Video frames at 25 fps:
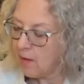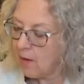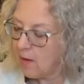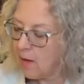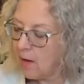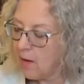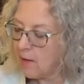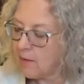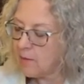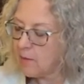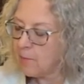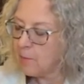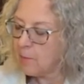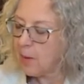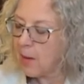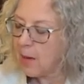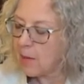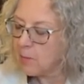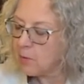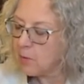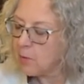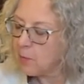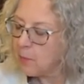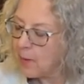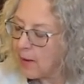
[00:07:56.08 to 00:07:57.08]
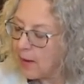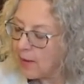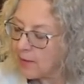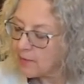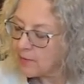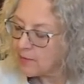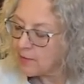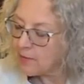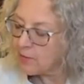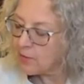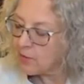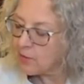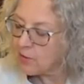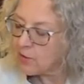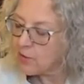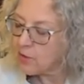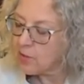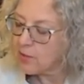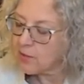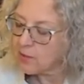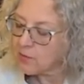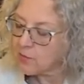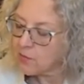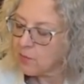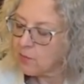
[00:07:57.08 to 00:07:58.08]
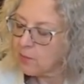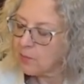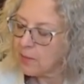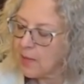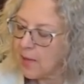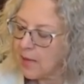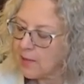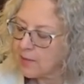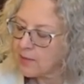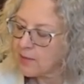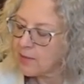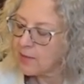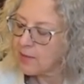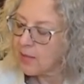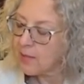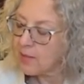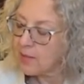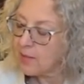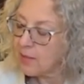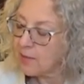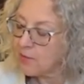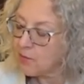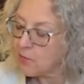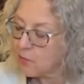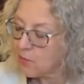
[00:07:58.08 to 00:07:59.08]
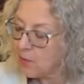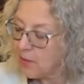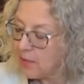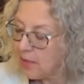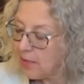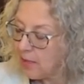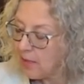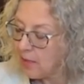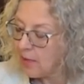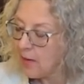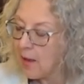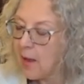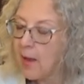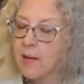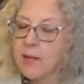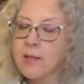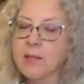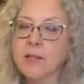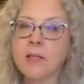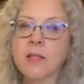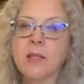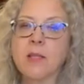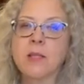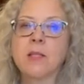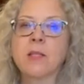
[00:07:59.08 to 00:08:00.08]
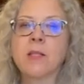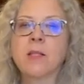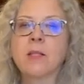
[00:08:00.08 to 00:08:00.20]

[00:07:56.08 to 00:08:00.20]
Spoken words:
And the Bible passage is from last Sunday's reading, Exodus